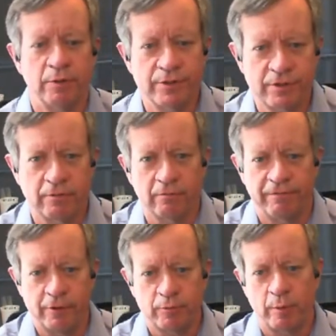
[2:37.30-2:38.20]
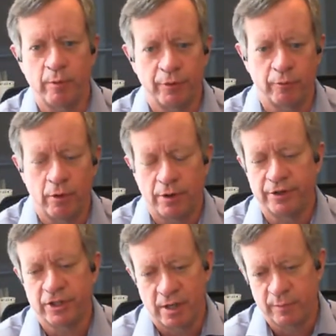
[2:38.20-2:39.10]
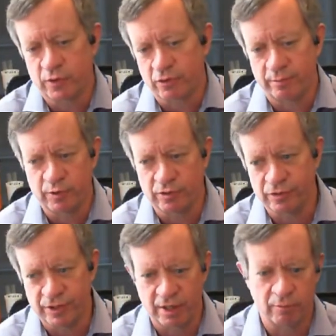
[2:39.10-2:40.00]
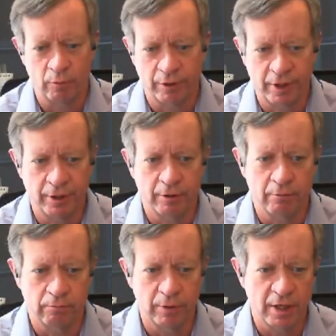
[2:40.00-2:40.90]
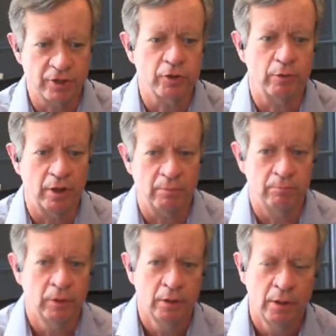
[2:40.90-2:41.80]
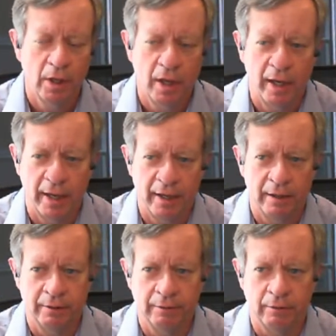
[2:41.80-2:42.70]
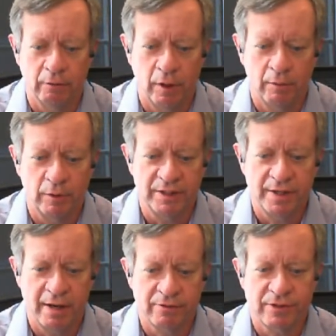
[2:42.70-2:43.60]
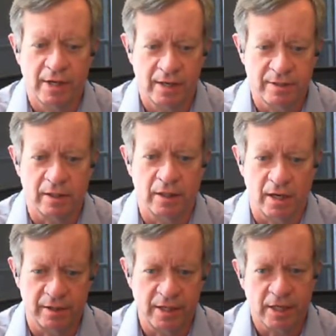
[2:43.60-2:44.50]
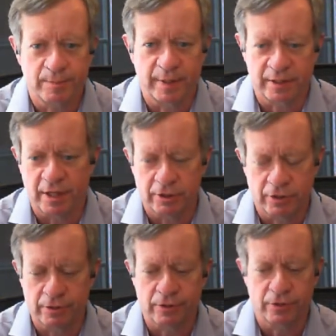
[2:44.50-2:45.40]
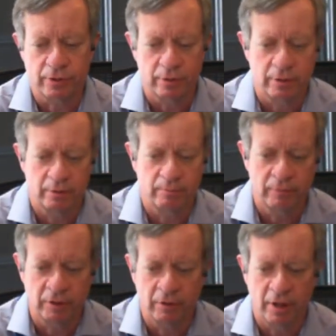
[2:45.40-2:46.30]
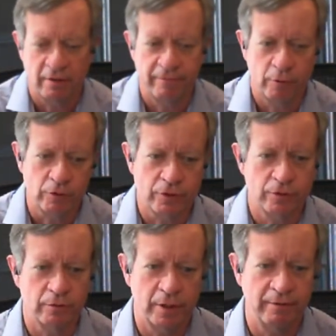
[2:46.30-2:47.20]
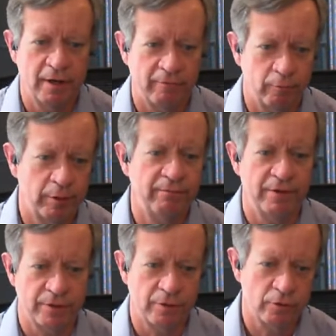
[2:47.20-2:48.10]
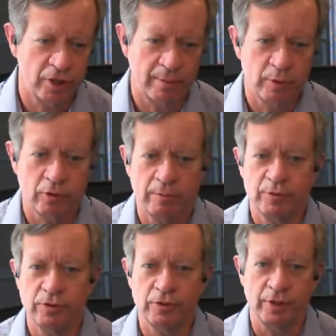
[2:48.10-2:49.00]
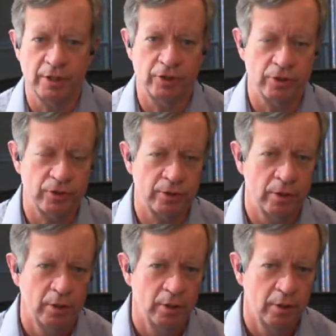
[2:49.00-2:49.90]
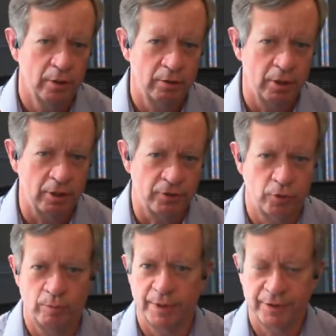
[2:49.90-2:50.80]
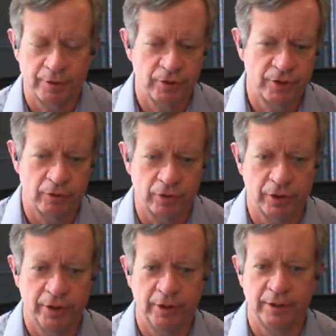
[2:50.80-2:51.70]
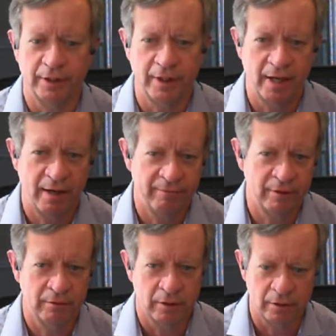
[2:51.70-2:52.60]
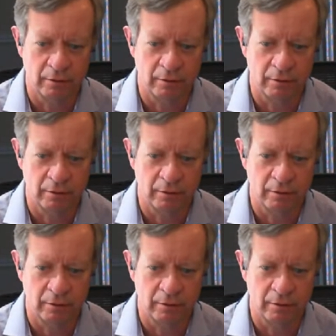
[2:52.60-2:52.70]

was first we went through all the job descriptions that were here when I showed up, and we downsized a lot of the expectations. A lot of folks, they never revisit those job descriptions. They just assume that they're still good, that they haven't